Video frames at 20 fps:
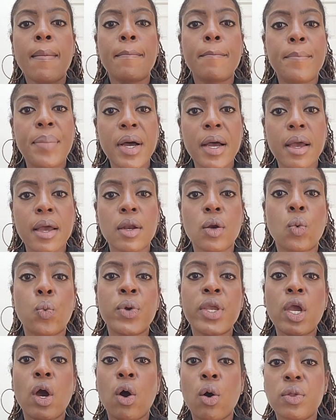but
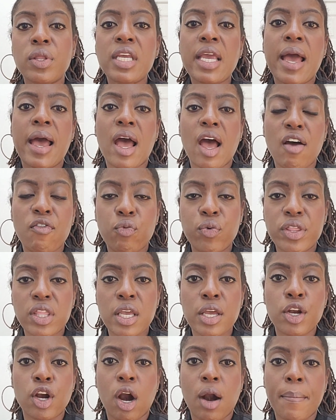we only have
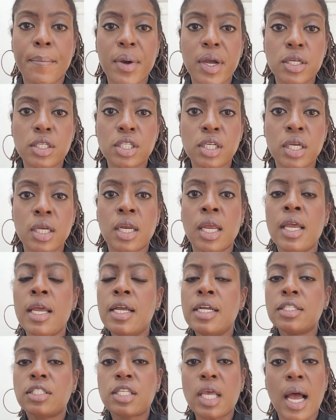within our budget
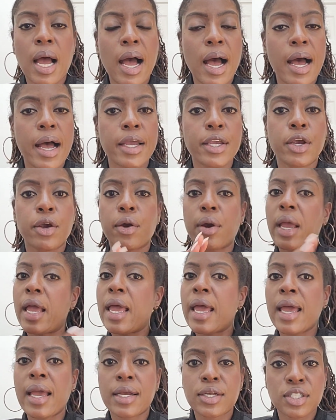to hire
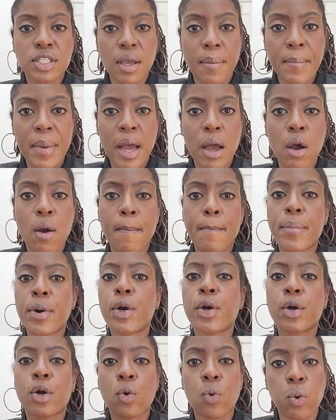X amount
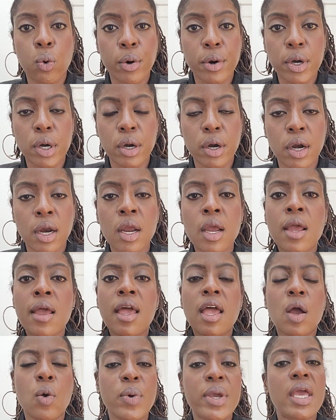per quarter,
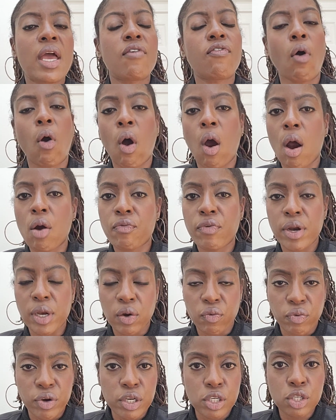and we have already
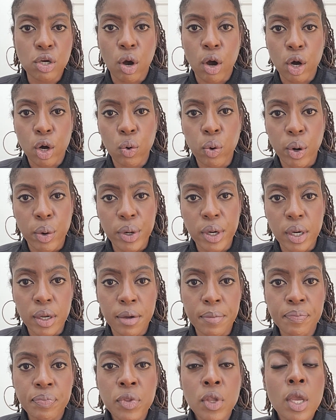reached our quota.
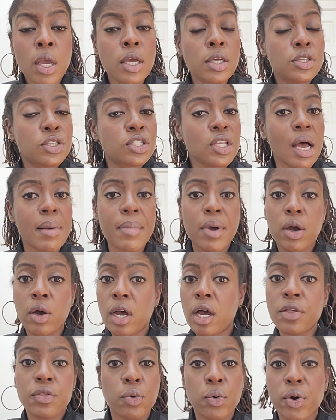Some
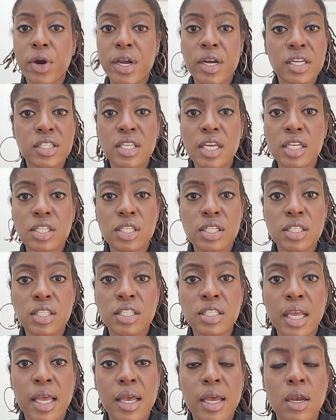other organizations
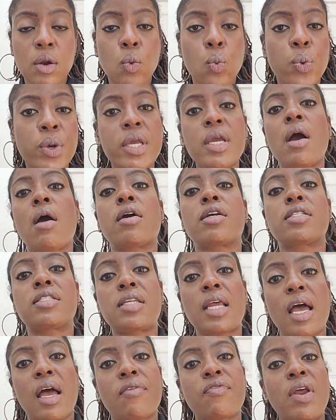said, we are
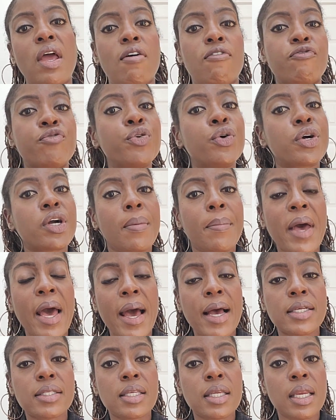staffed at full
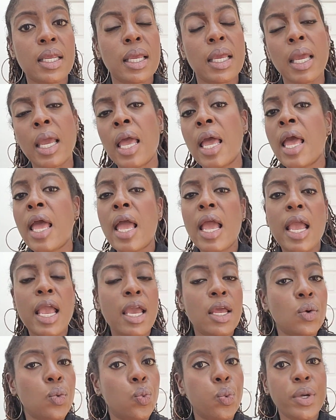capacity
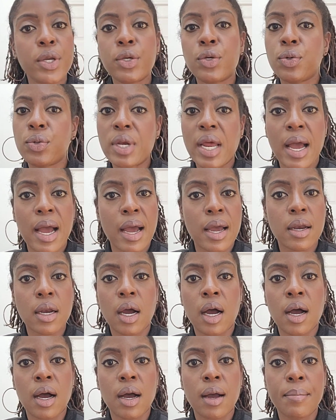and we do
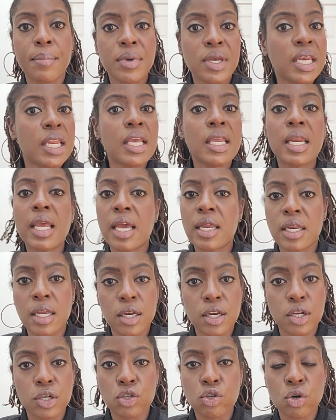not need any
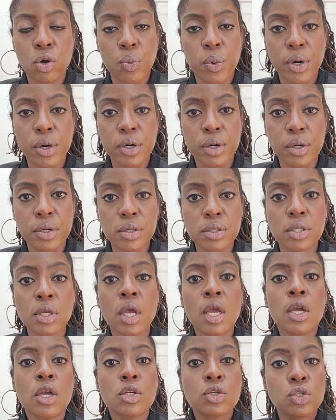additional workers.
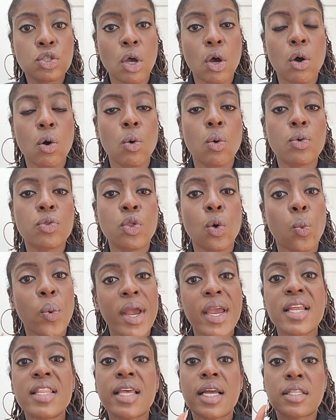So the
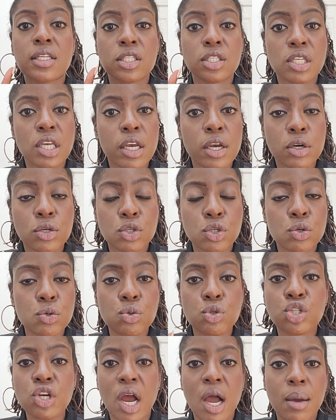way that the Tier 2
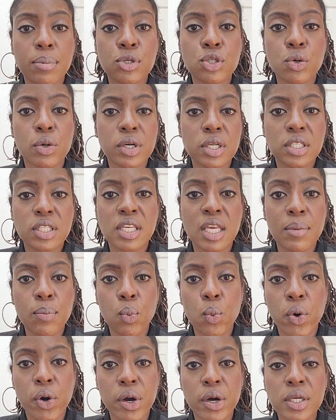job shortage scheme
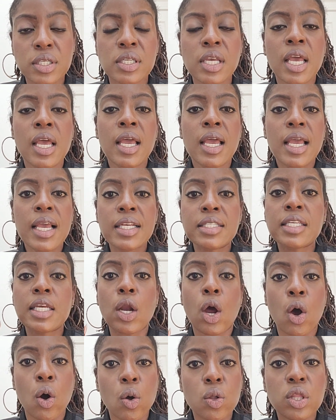works is it
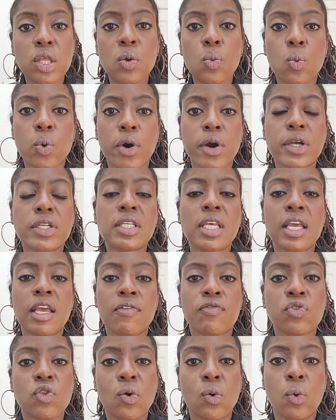only works
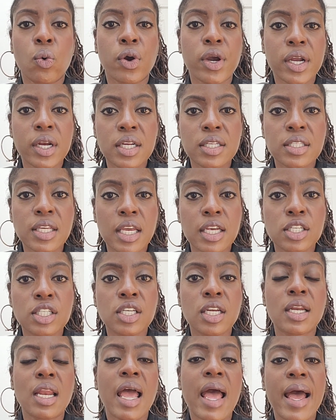if the
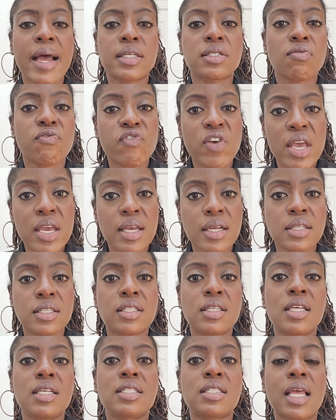organization has
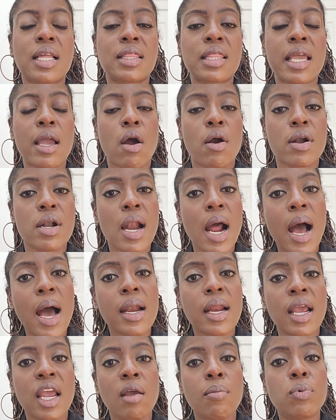vacancies that they are
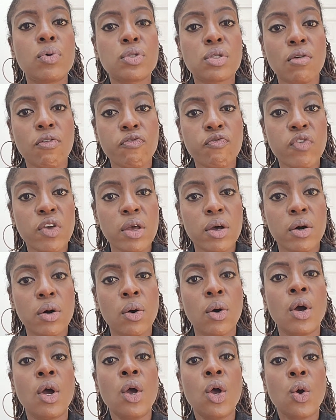not able to
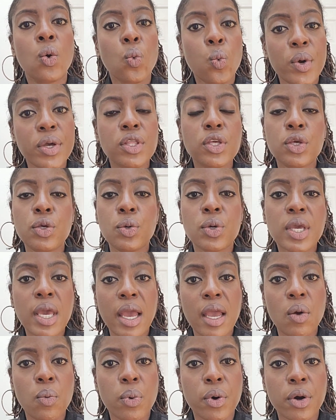fill with
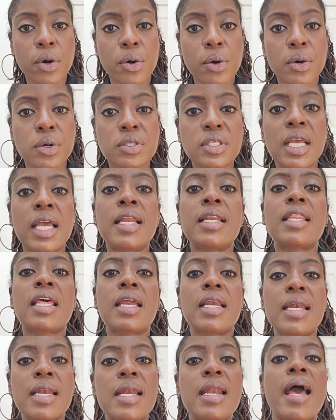UK workers, and
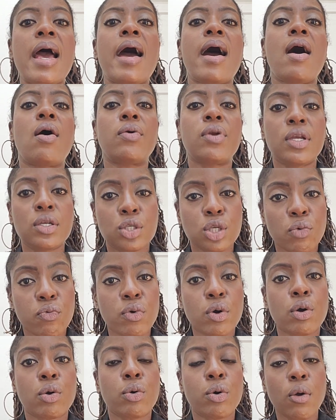they now need to
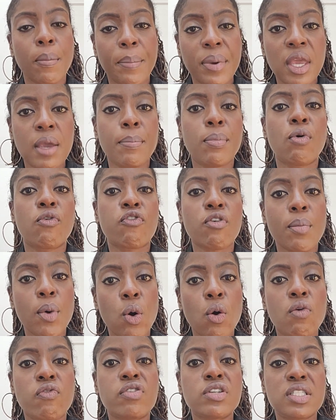recruit people from
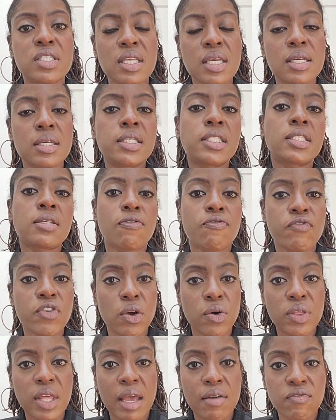overseas to
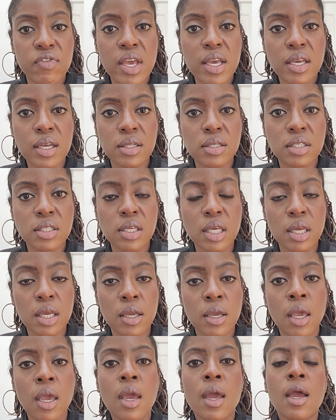fill that
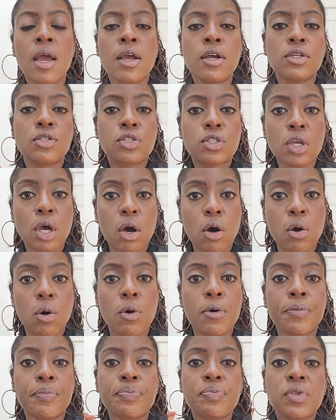vacancy.
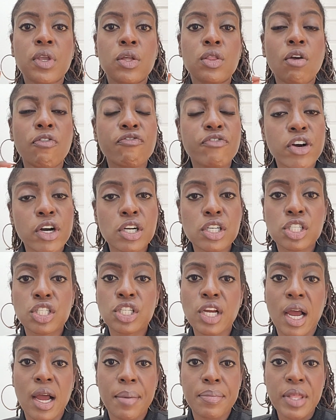So the first
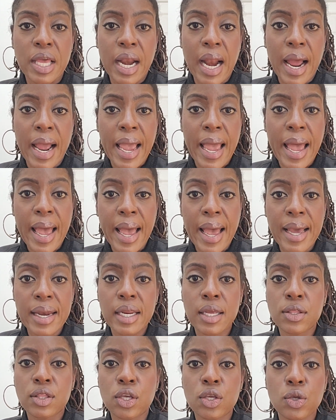job that I had
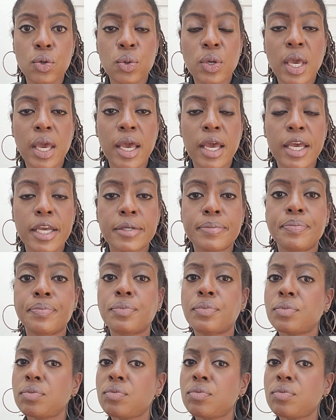in the UK